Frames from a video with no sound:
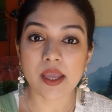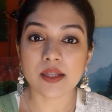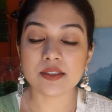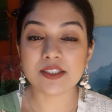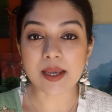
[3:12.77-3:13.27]

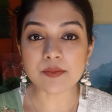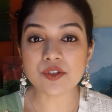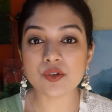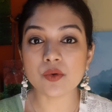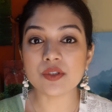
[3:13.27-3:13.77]

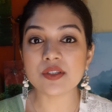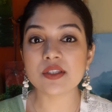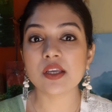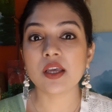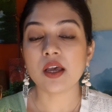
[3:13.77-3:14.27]
Gemstones
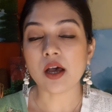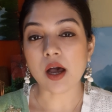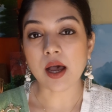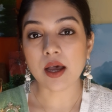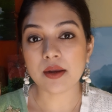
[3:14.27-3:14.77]

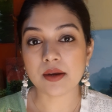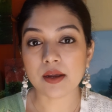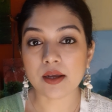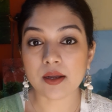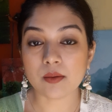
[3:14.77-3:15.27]

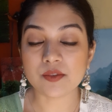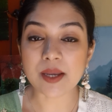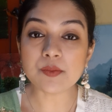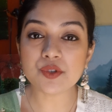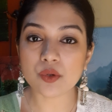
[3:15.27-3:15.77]

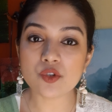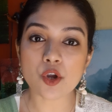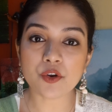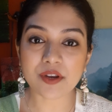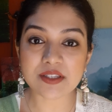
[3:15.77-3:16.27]
or
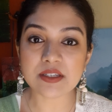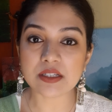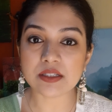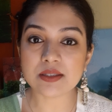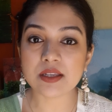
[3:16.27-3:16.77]

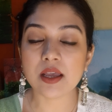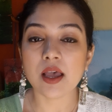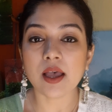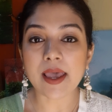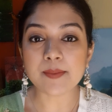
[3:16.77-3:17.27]
crystals
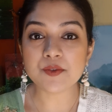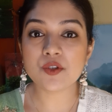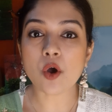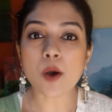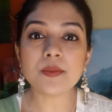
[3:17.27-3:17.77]

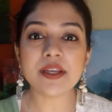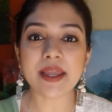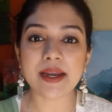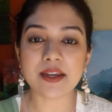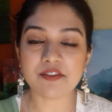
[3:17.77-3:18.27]
absorb the
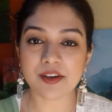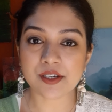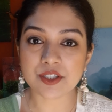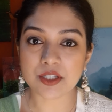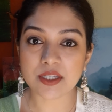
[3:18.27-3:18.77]
negative
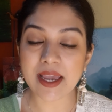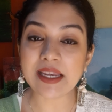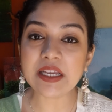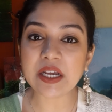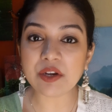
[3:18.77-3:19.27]
energy
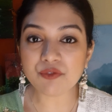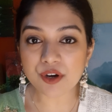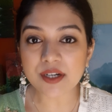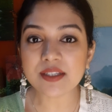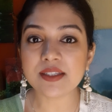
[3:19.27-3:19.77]
and
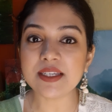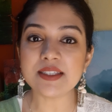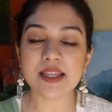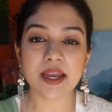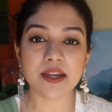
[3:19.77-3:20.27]
convert
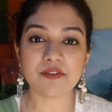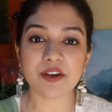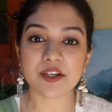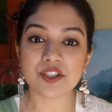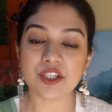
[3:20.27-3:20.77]
these negative
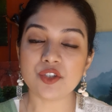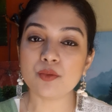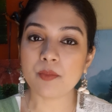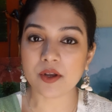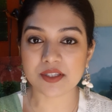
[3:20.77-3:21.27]
energy into
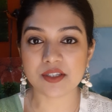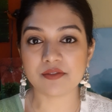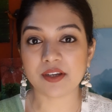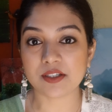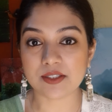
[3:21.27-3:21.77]
positive
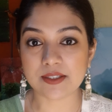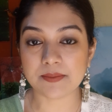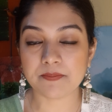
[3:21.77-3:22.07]
energy.